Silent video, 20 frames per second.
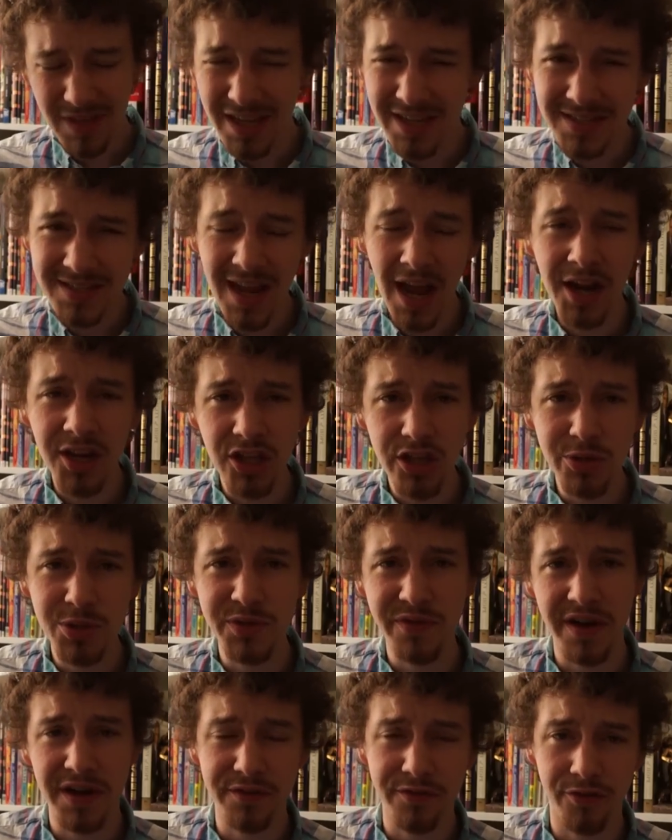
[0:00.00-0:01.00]
is not a
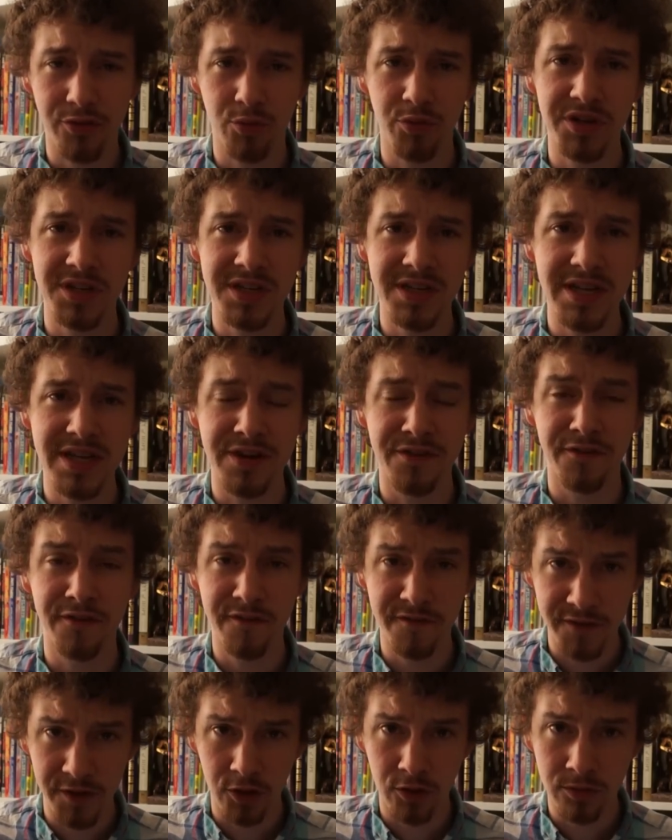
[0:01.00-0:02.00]
huge fan of 3D in
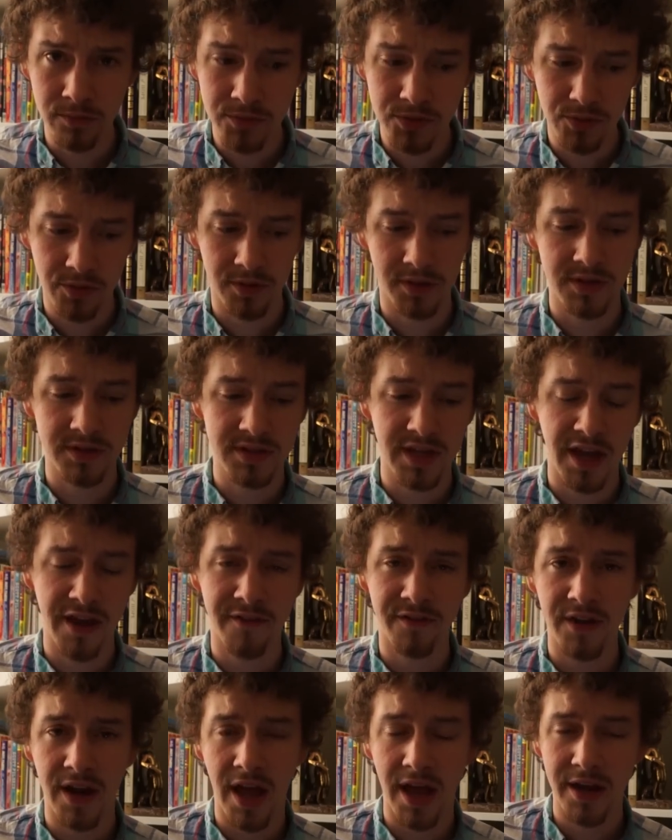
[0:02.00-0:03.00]
films, or at least I
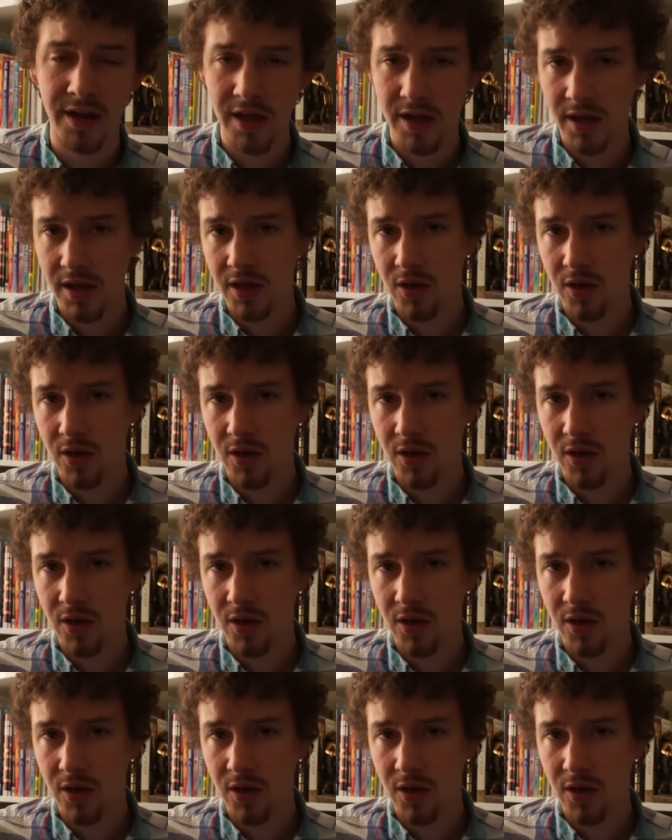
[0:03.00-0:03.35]
have not